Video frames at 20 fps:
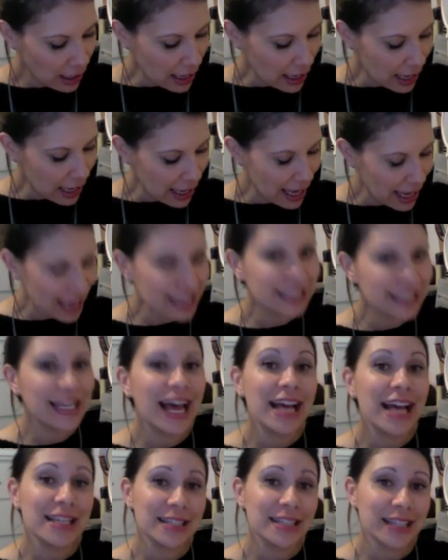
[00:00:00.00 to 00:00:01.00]
And
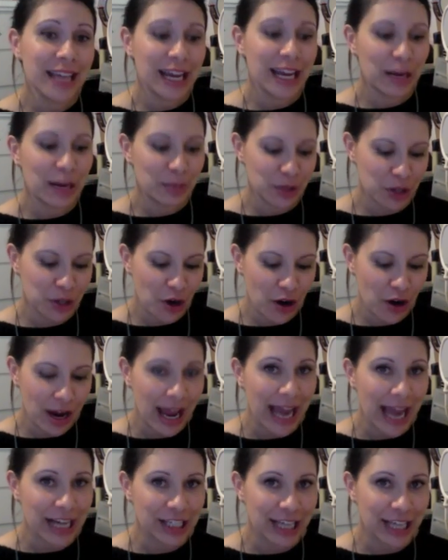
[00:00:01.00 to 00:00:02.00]
lastly, and I'm sorry, I
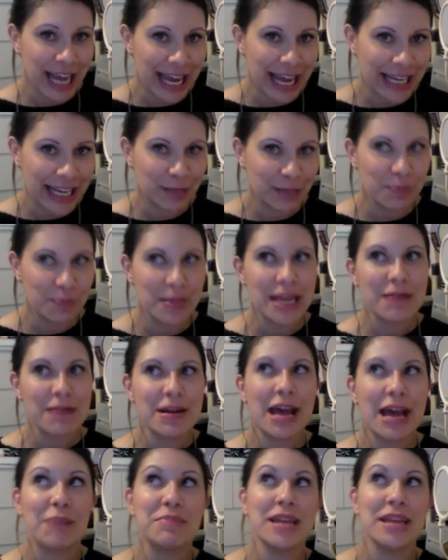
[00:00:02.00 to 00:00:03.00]
actually ate it. Me and
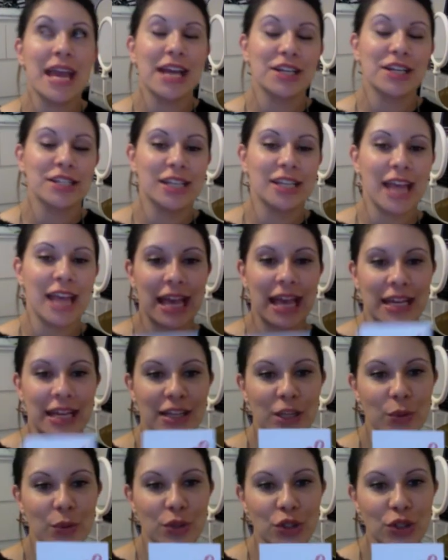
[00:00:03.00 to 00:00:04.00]
hubby actually ate it.
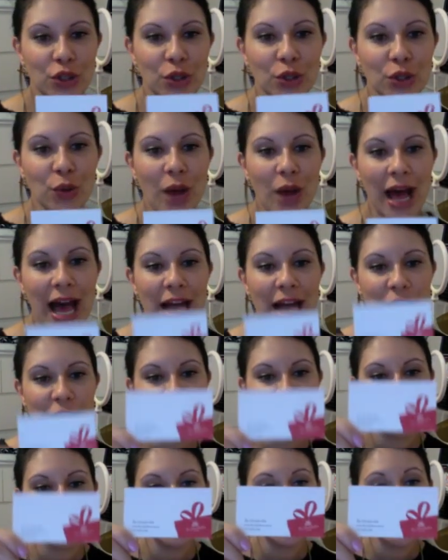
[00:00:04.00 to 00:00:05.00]
There were two little hearts
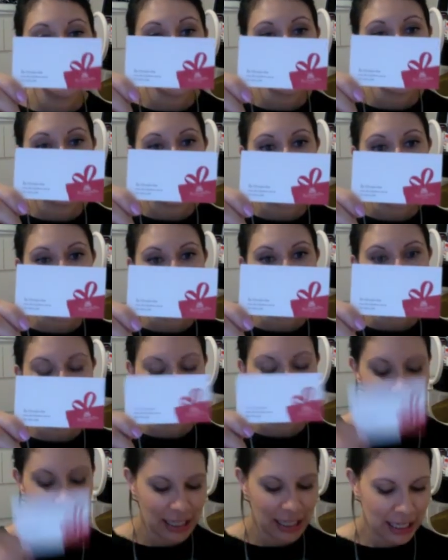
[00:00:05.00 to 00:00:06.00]
from the chocolate
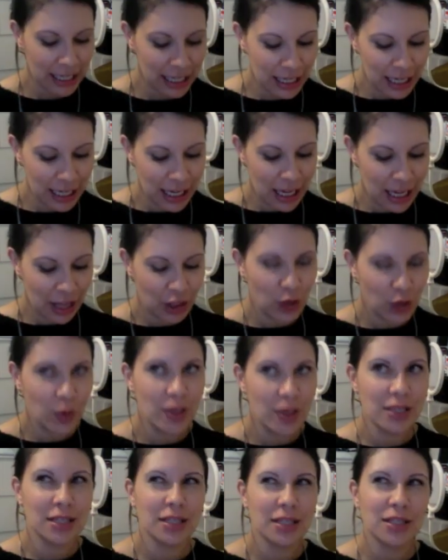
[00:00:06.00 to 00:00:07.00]
box. There
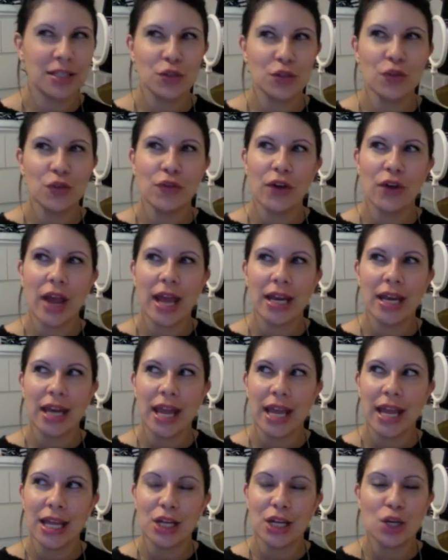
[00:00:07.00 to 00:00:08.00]
was a silver and
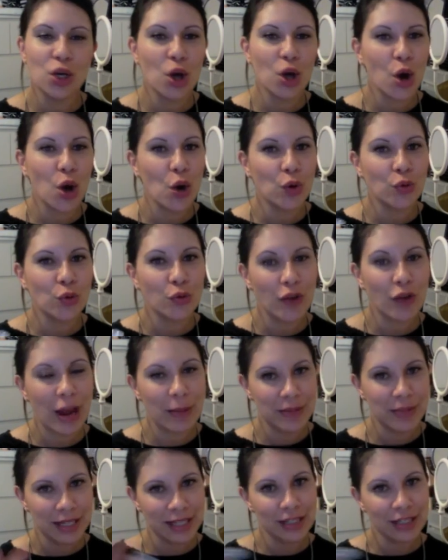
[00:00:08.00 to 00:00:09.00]
a gold
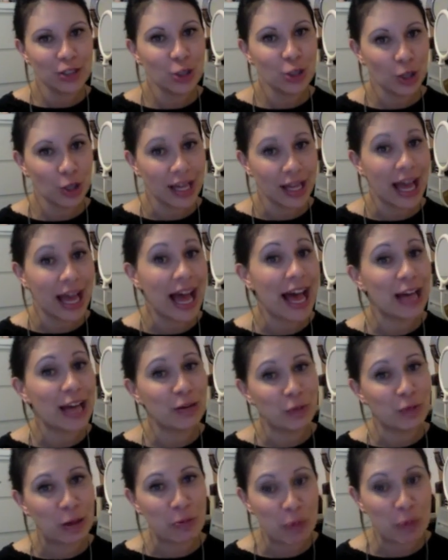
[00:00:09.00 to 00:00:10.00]
wrapped chocolate heart, and
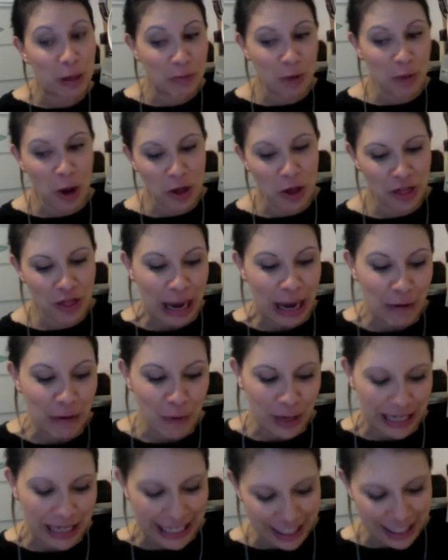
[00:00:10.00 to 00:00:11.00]
we both ate
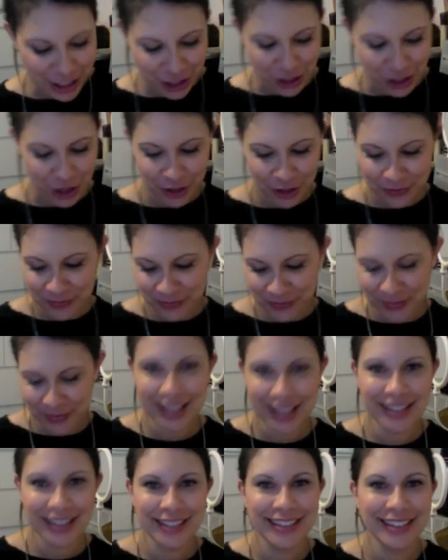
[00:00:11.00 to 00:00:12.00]
one each. So
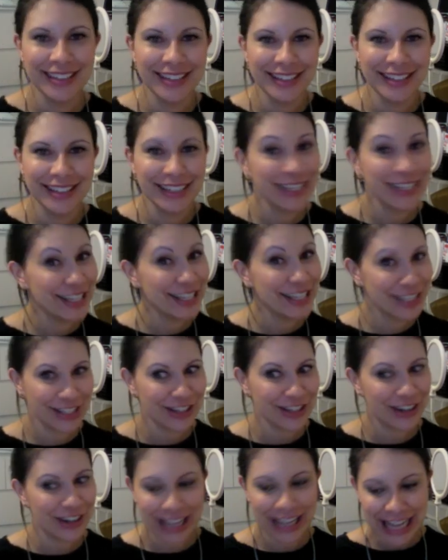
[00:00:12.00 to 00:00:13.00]
sorry.
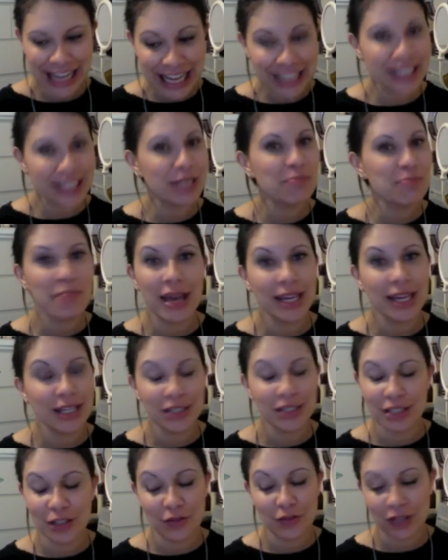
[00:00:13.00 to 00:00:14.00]
Didn't make it
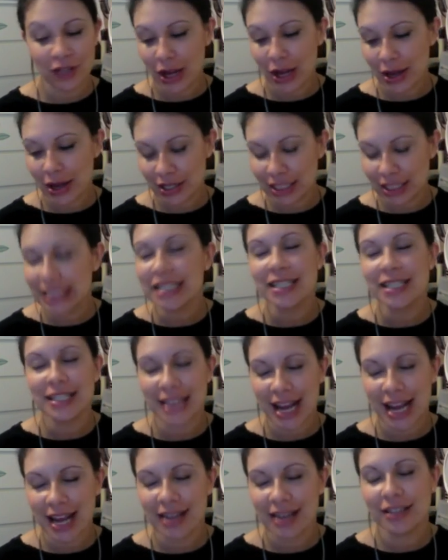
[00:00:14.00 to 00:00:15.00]
to the video. It didn't
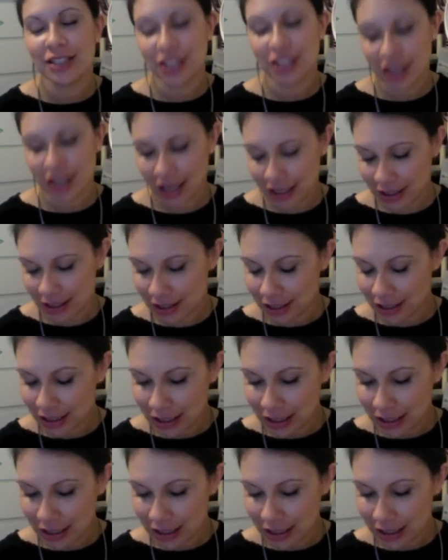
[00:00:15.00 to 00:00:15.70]
stand a chance.